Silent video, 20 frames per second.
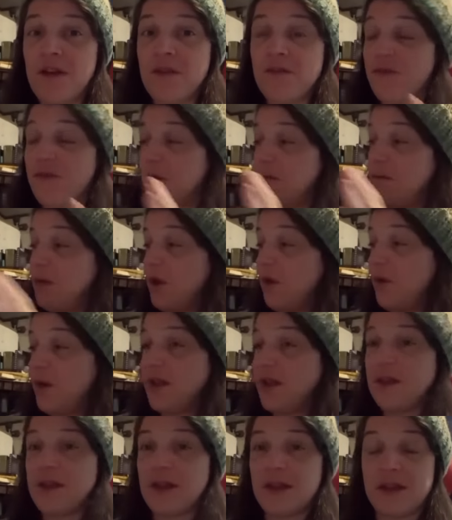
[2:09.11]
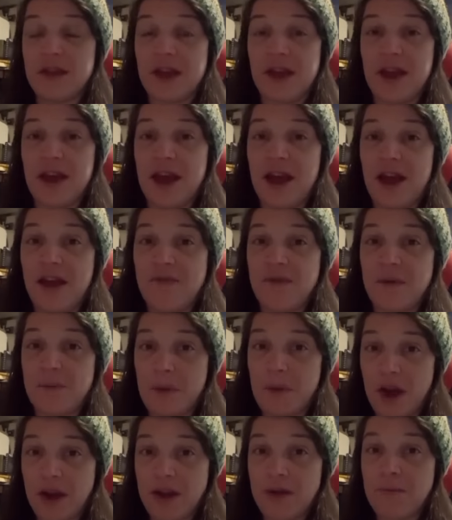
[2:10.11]
from knowing that they have a
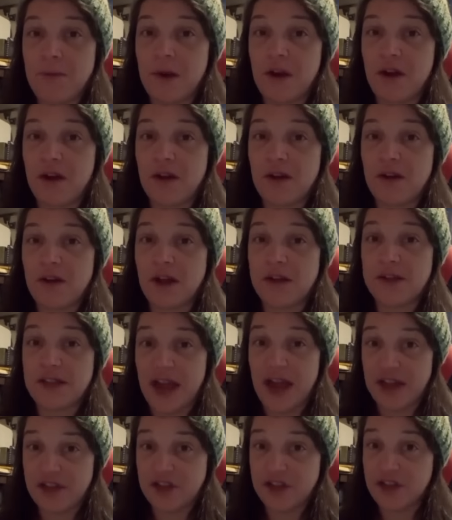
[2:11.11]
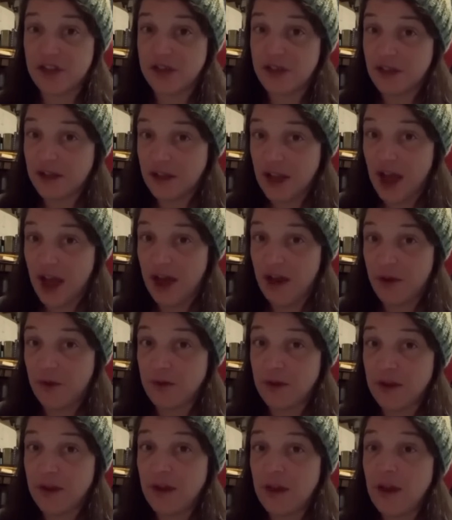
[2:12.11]
body part attached to the
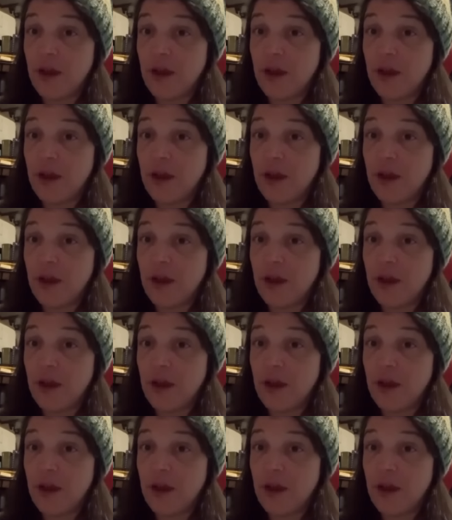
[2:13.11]
cloud